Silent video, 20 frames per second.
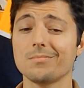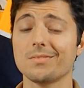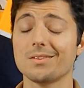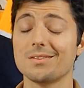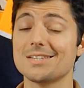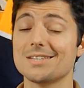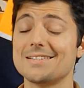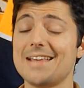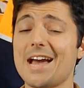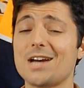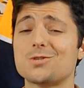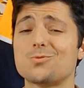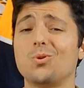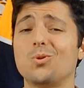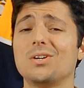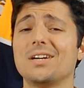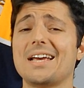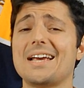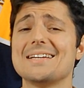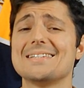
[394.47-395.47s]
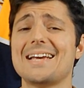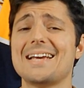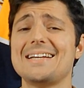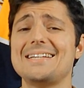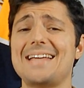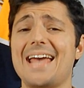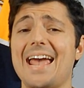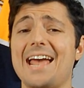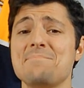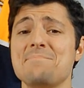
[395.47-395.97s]
This next one is a
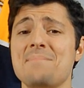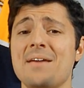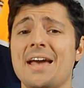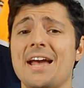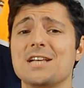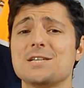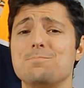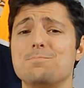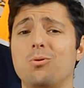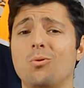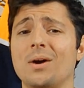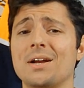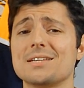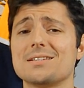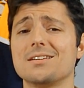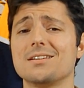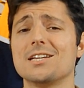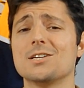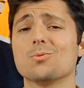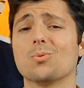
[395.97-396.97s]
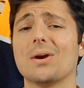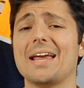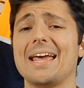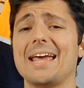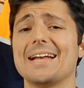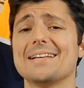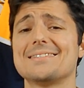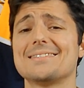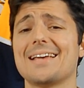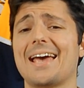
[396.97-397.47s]
10-man's points league where
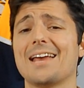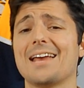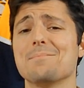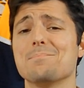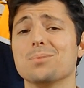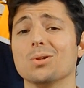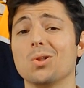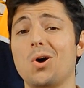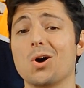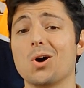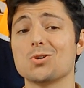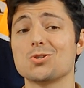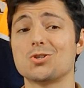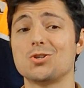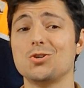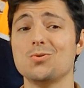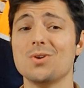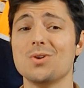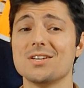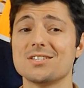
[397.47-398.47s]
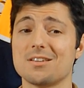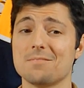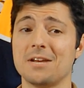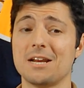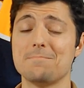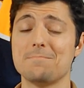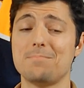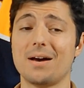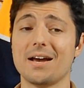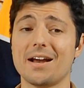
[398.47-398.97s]
hits and blocks too,
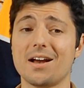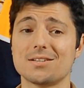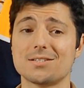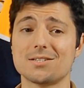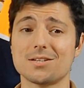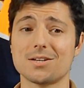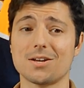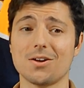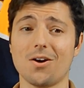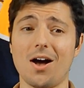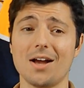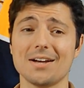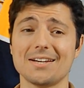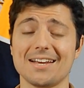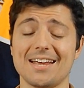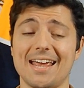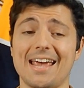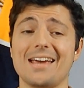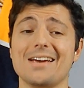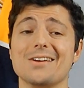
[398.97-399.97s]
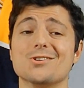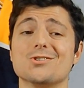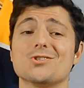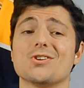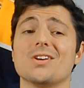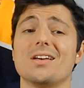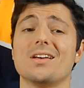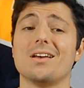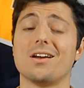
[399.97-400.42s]
submitted by Scott H.